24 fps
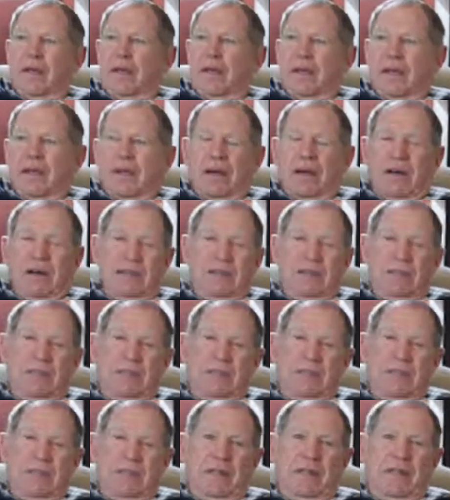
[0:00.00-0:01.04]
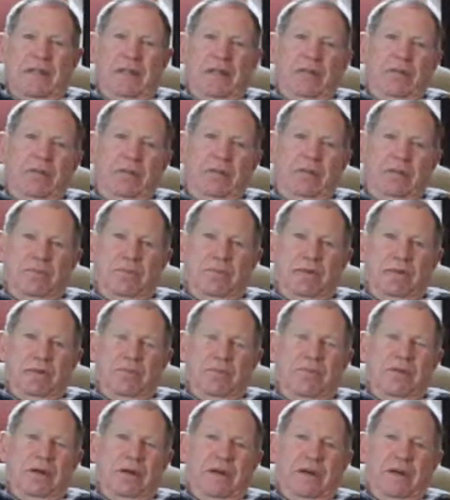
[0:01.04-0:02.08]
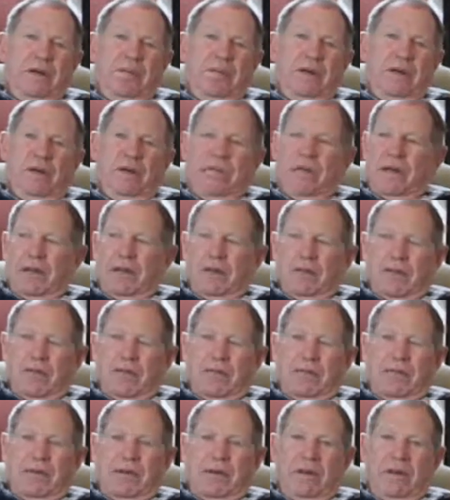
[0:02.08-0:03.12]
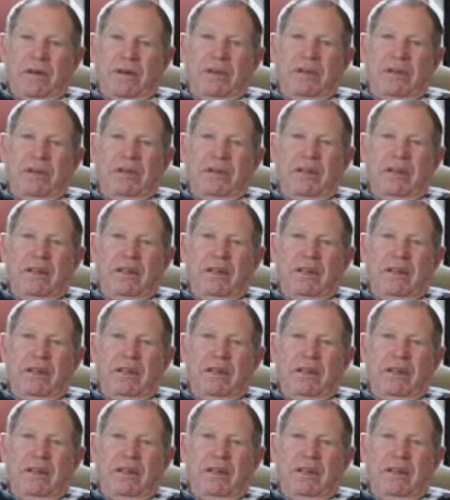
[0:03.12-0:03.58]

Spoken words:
Now the house we're sitting in was built by my grandfather.